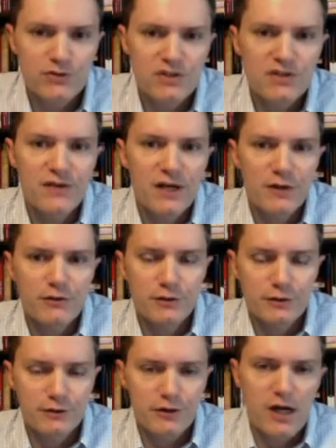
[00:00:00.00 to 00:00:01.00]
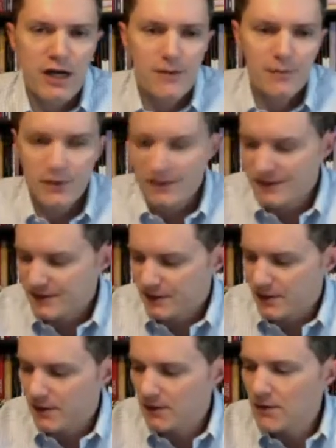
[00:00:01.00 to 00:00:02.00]
the Valkyrie or not,
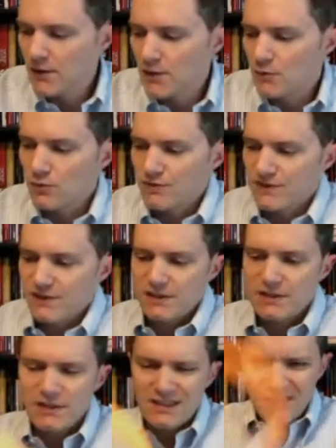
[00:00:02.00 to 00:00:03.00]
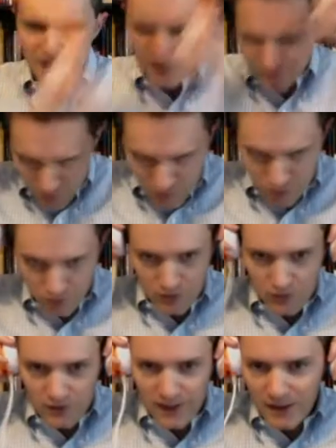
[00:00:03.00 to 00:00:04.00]
but we'll see. Headphones are a
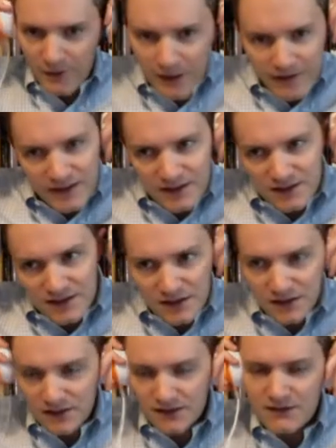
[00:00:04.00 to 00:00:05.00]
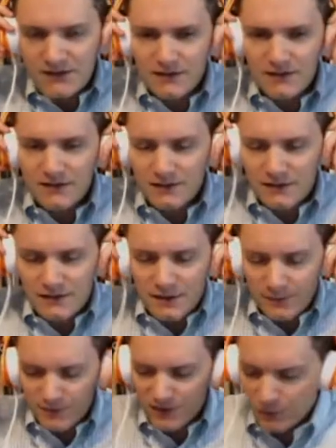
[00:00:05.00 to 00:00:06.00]
little loud. I think it's
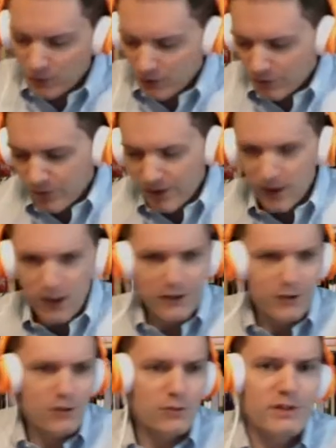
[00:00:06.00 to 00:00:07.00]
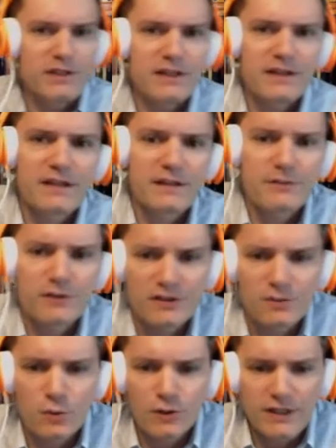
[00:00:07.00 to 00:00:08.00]
something's going on with my audio, but I think everything's
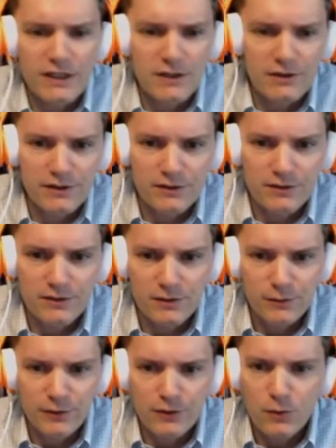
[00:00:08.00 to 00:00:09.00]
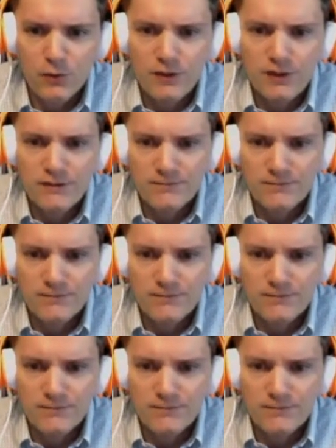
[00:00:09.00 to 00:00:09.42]
working out on the recording.